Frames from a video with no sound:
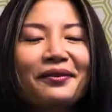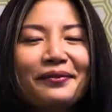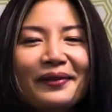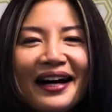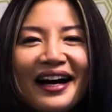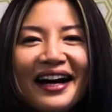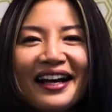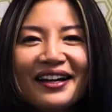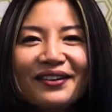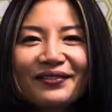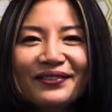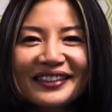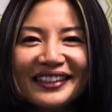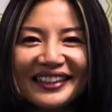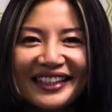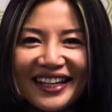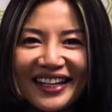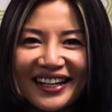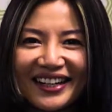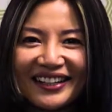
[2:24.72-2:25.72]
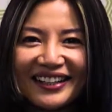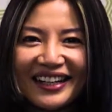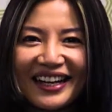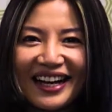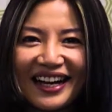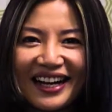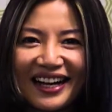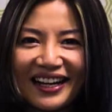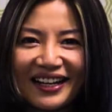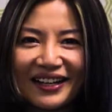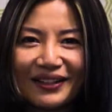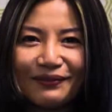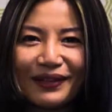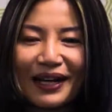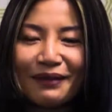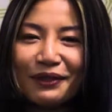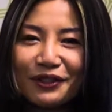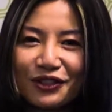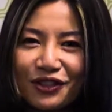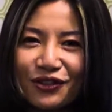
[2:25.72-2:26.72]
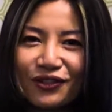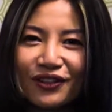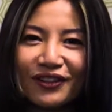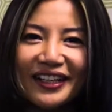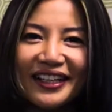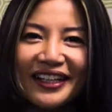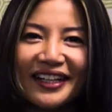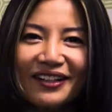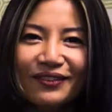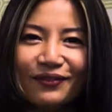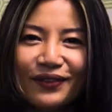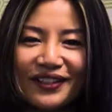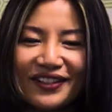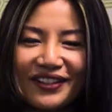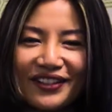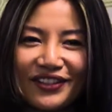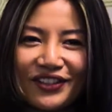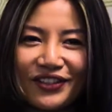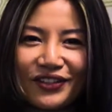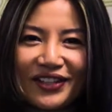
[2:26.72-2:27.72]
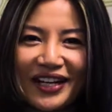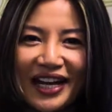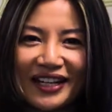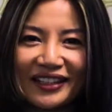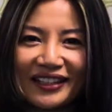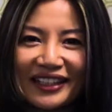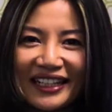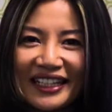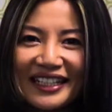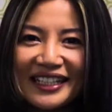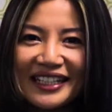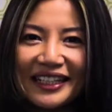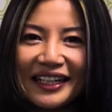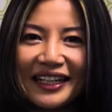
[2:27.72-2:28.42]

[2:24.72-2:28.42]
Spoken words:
Hi, I'm Claire. I'm a tutor here with the Uni Adelaide.